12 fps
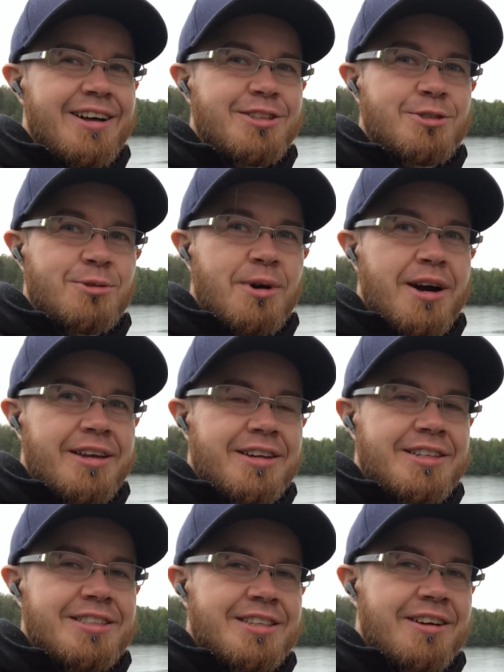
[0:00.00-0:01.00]
true
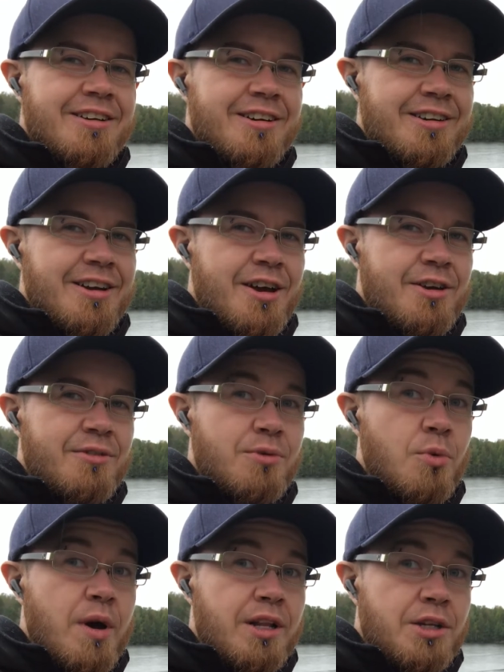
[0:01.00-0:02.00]
hikers that are kind
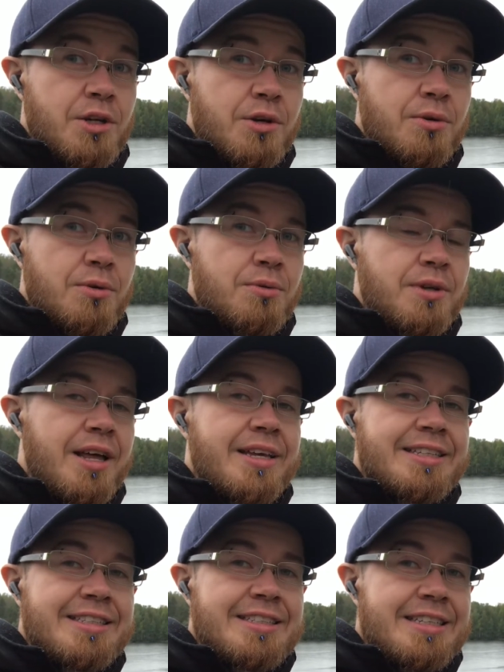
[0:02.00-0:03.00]
of well known,
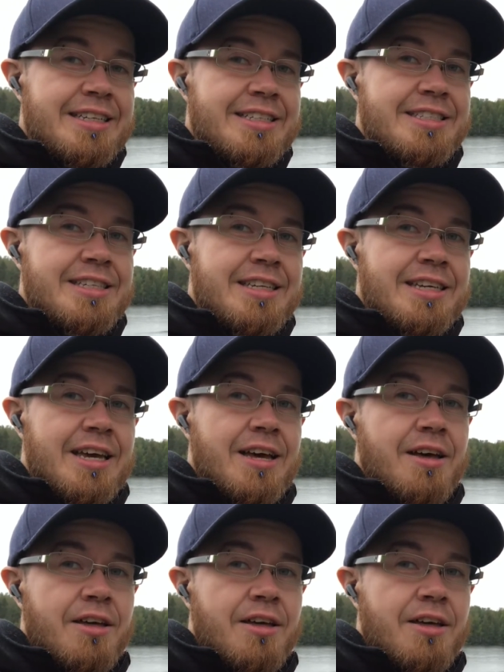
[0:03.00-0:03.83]
like Dixie,